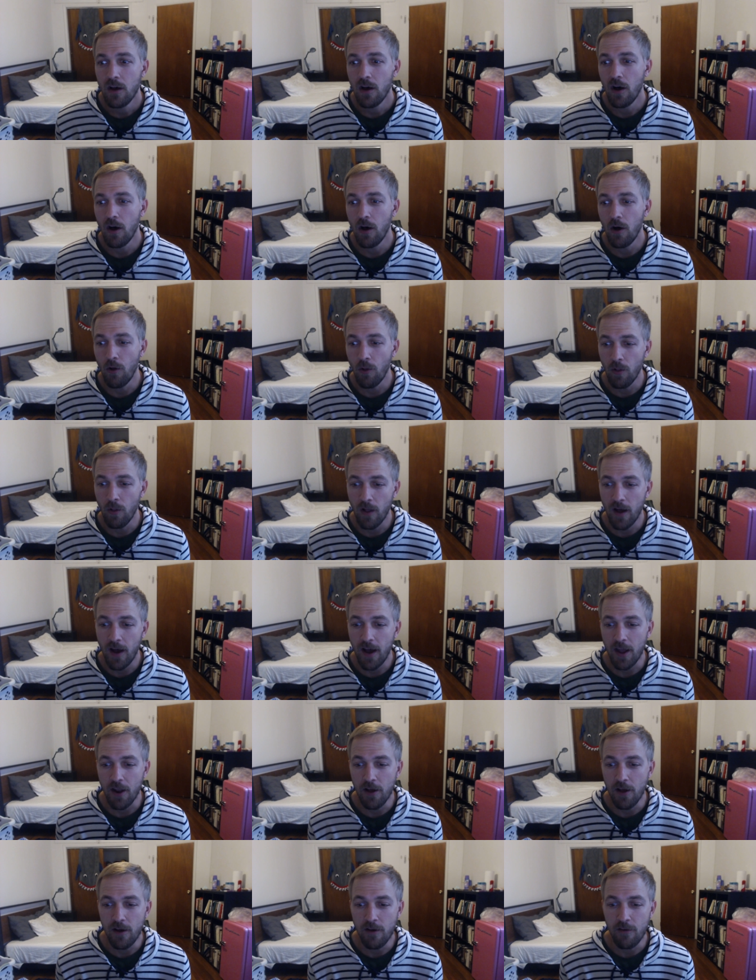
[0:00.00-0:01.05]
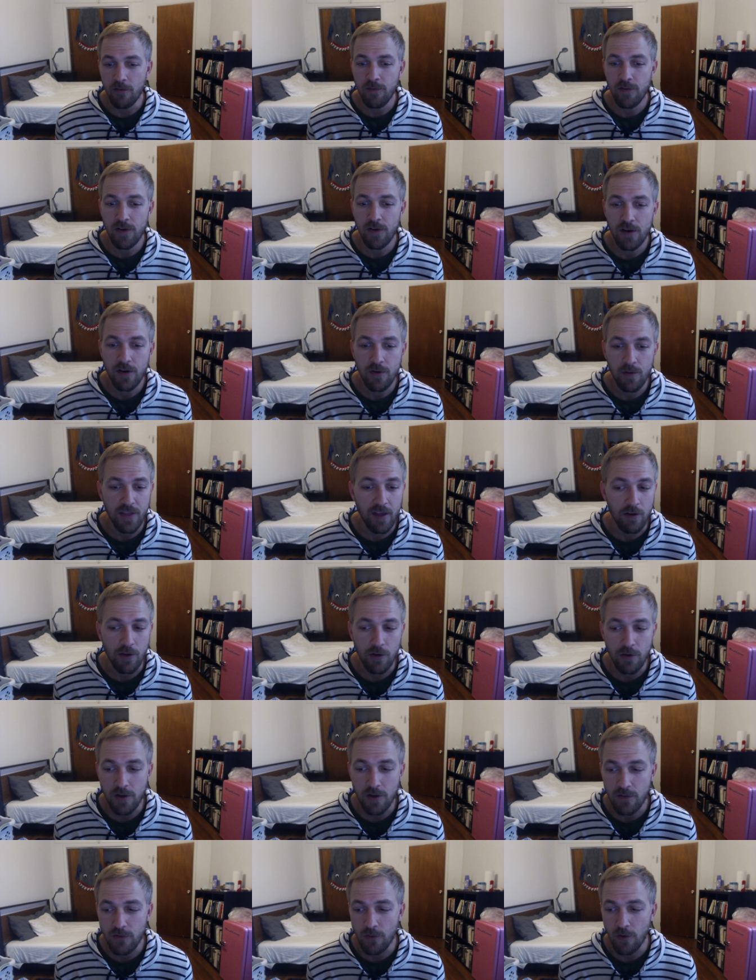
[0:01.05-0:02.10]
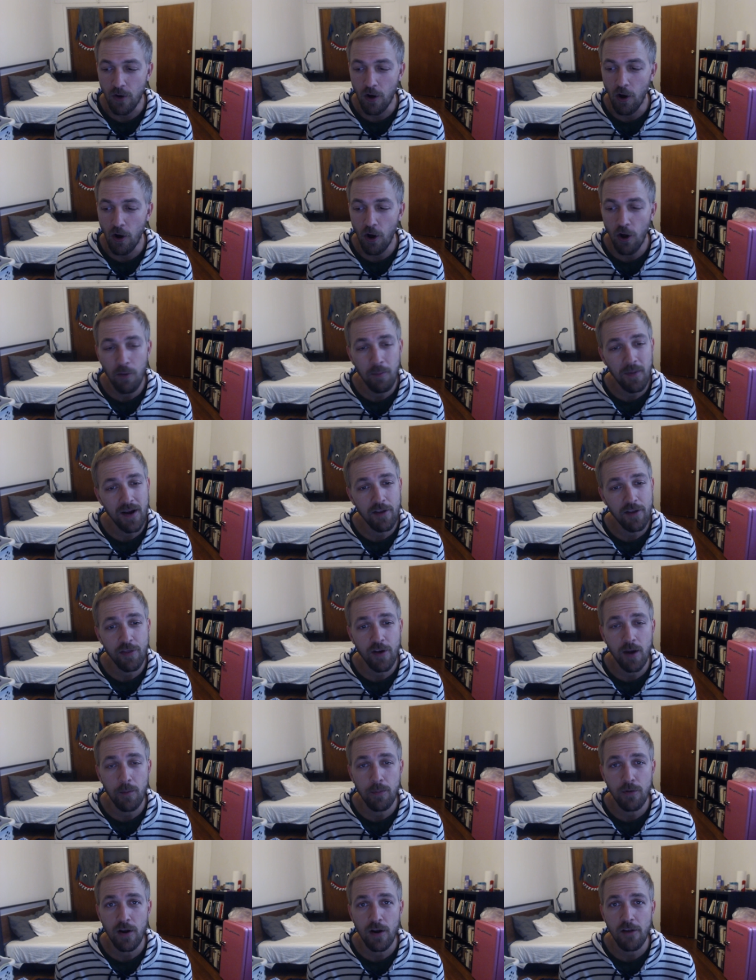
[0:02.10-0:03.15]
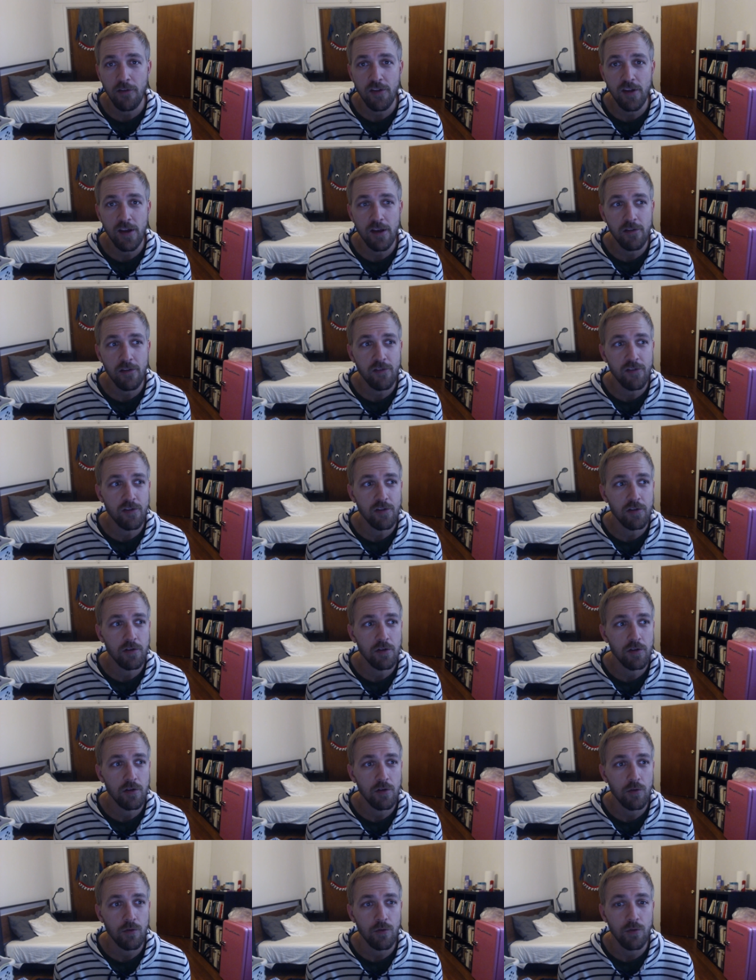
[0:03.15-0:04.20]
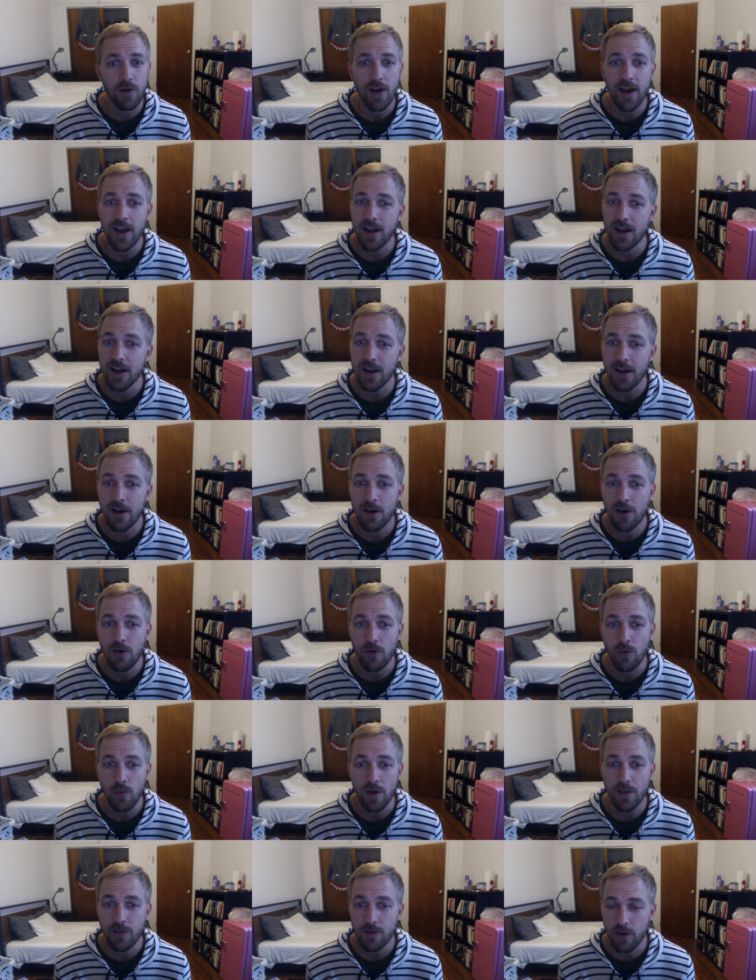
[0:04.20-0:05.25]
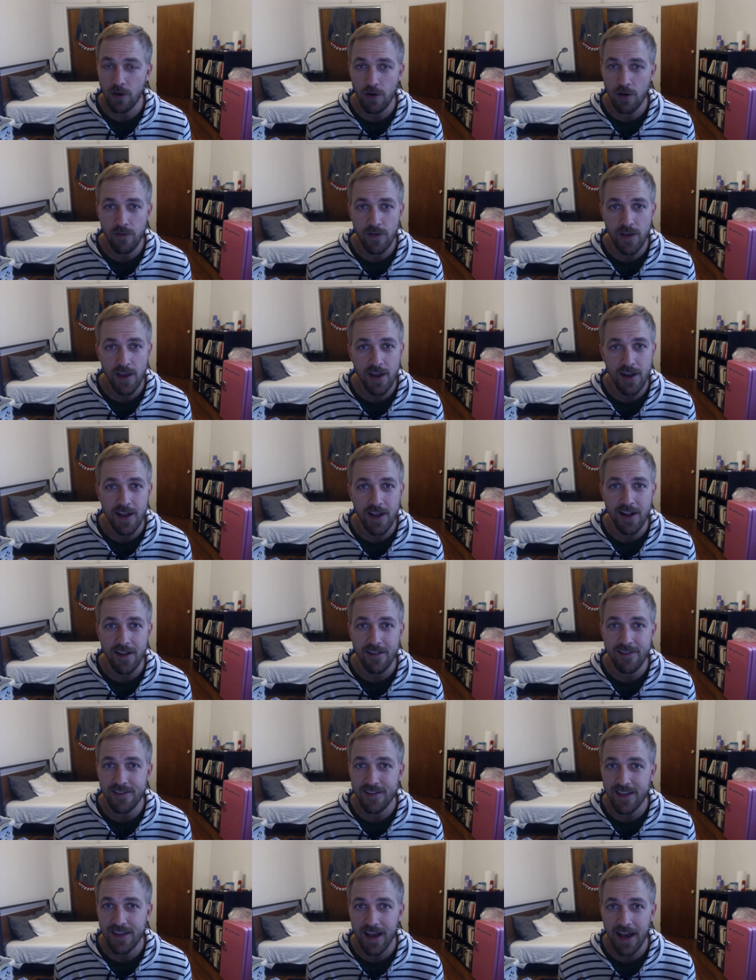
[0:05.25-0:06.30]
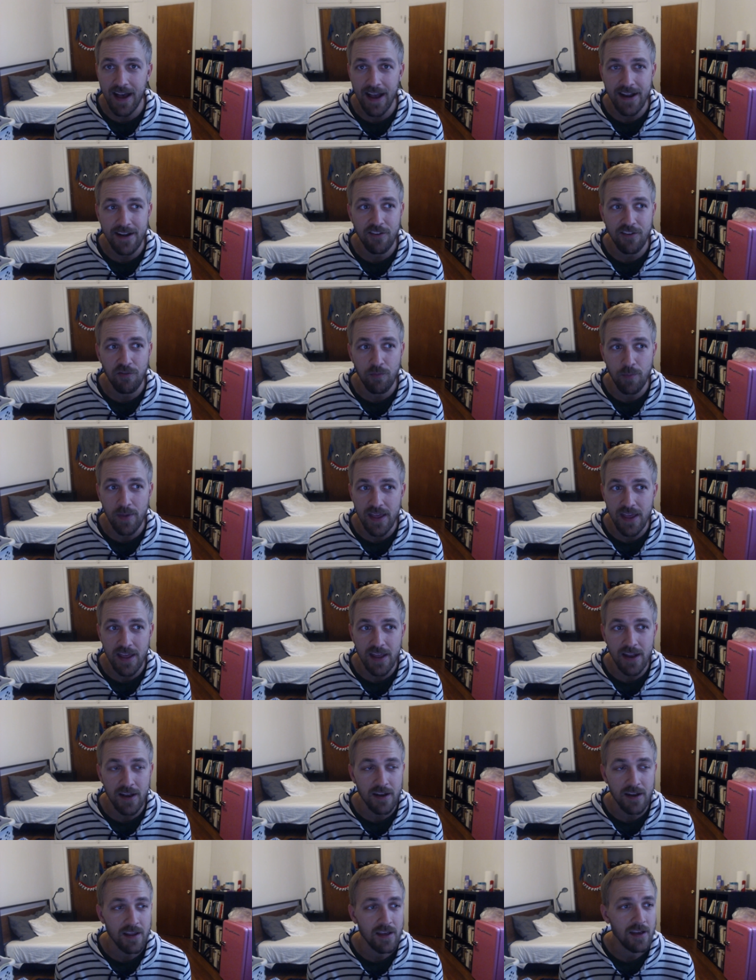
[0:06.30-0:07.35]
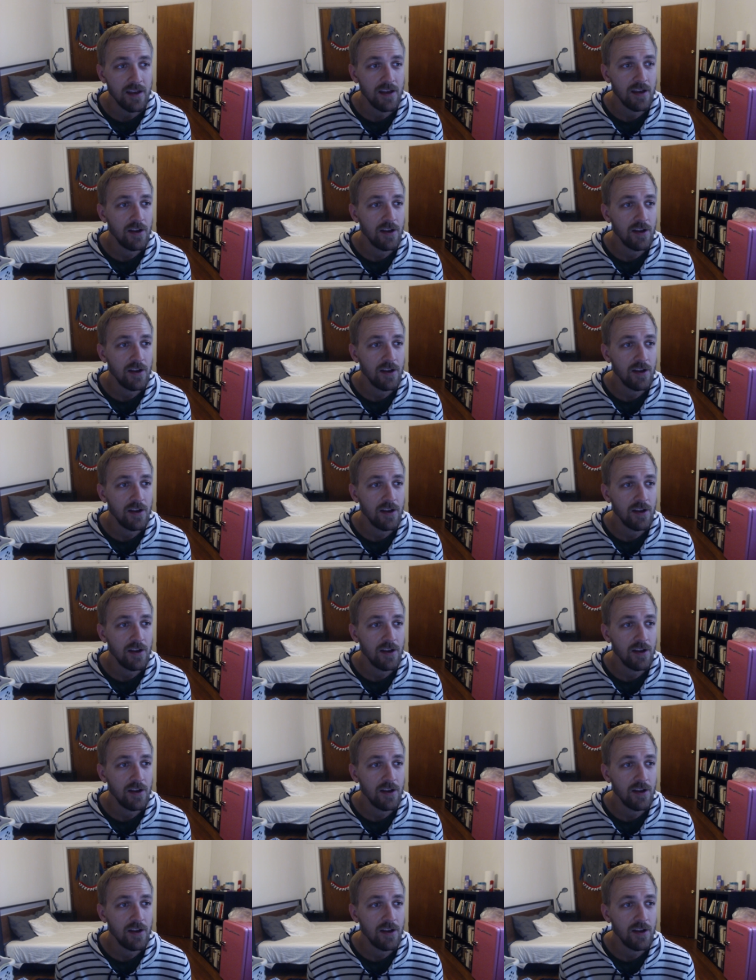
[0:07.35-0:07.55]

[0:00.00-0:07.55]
A lot of, without going to all my thought process, right now with COVID, it's kind of been,